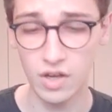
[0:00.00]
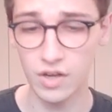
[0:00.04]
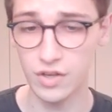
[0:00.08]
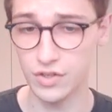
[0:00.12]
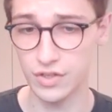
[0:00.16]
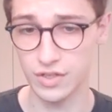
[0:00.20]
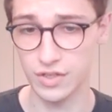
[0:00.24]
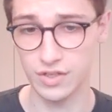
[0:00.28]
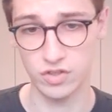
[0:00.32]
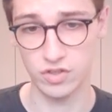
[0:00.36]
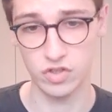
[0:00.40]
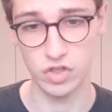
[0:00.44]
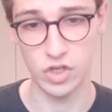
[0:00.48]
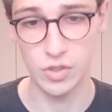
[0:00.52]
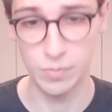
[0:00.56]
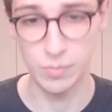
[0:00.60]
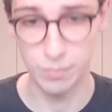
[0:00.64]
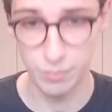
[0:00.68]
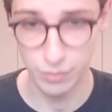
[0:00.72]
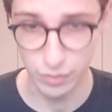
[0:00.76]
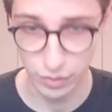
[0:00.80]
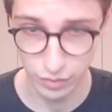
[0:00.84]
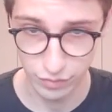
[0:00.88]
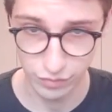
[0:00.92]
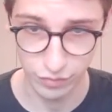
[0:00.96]
You can try to
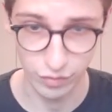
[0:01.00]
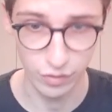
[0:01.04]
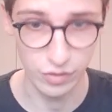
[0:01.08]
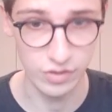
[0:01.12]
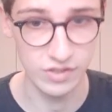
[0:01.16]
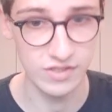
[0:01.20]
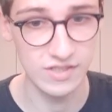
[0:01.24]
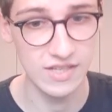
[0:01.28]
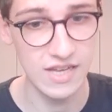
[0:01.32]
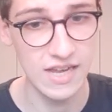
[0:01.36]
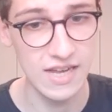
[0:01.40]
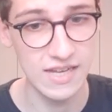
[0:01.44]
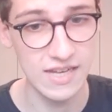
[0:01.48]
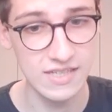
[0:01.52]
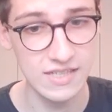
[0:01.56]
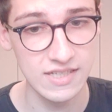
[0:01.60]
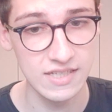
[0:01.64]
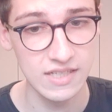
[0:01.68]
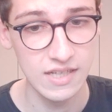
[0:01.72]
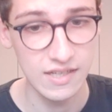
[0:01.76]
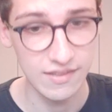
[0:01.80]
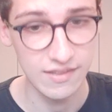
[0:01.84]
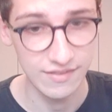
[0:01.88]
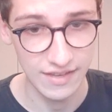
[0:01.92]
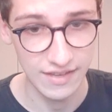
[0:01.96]
brute force that,
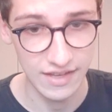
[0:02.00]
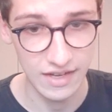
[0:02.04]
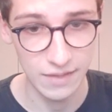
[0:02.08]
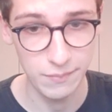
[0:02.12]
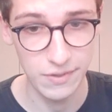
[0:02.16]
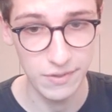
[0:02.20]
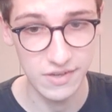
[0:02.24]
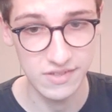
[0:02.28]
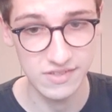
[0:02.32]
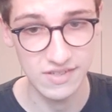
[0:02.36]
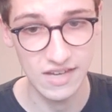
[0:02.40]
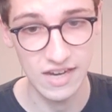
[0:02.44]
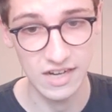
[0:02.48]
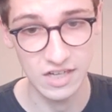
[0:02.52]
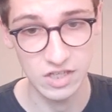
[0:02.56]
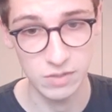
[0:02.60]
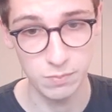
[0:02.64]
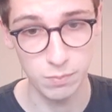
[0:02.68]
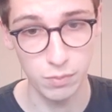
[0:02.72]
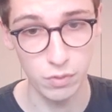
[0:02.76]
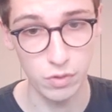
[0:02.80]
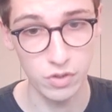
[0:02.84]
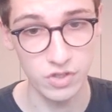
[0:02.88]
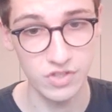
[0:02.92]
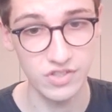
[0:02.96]
database
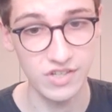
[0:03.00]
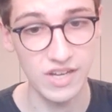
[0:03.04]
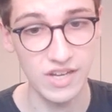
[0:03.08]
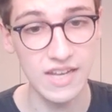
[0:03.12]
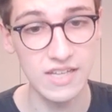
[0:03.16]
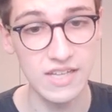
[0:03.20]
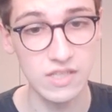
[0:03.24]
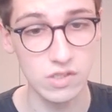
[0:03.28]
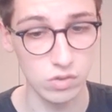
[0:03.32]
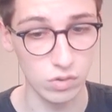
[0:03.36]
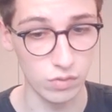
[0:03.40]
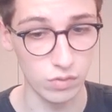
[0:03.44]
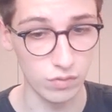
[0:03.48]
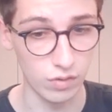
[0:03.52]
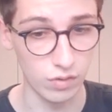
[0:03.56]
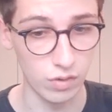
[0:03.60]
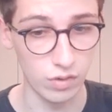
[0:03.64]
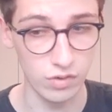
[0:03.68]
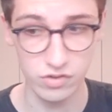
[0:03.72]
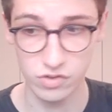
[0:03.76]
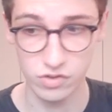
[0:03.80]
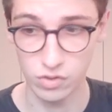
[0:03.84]
exports, and so on.